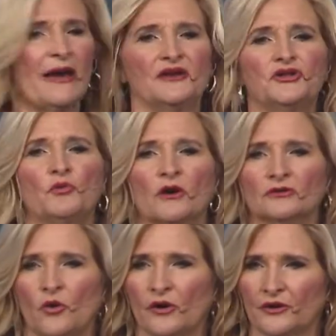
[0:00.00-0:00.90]
about a new
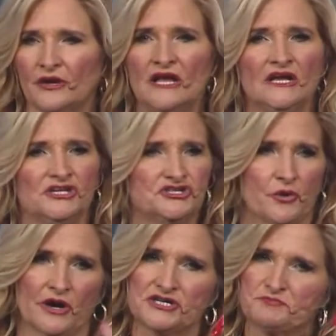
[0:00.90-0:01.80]
world order.
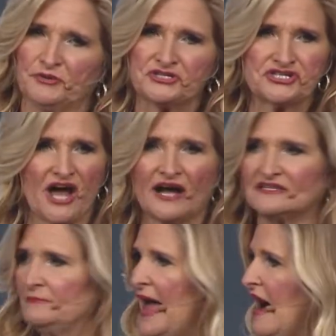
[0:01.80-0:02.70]
George Bush talked
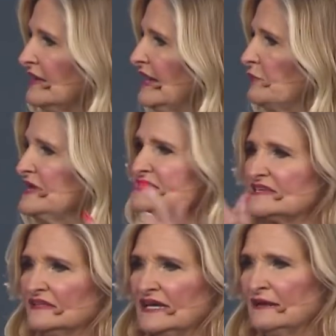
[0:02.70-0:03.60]
about it.
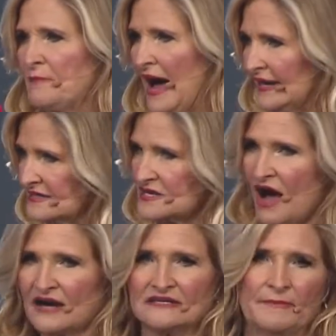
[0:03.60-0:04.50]
Recently, Biden
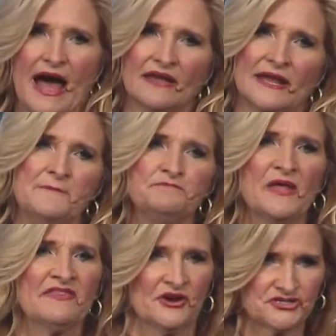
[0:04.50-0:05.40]
talked about it.
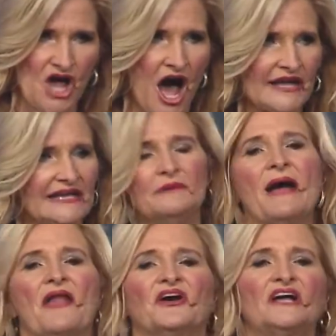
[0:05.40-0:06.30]
They're talking
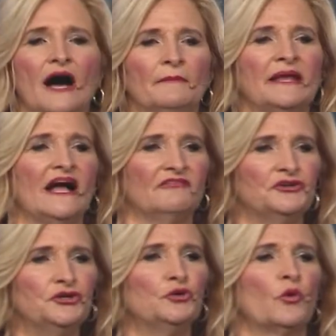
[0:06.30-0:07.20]
about the coming of a
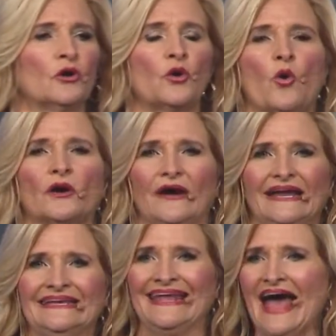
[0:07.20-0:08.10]
new world order.
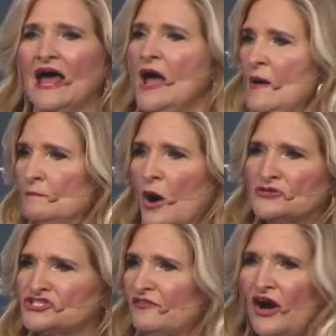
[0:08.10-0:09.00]
And yet,
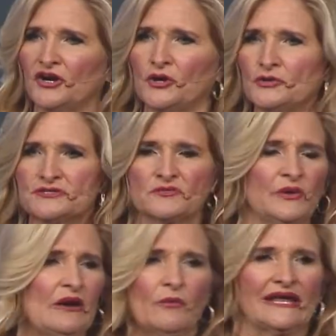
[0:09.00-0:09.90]
most of our news, we
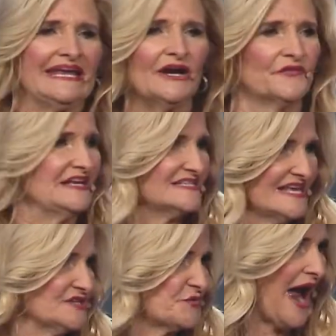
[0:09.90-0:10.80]
don't hear these things,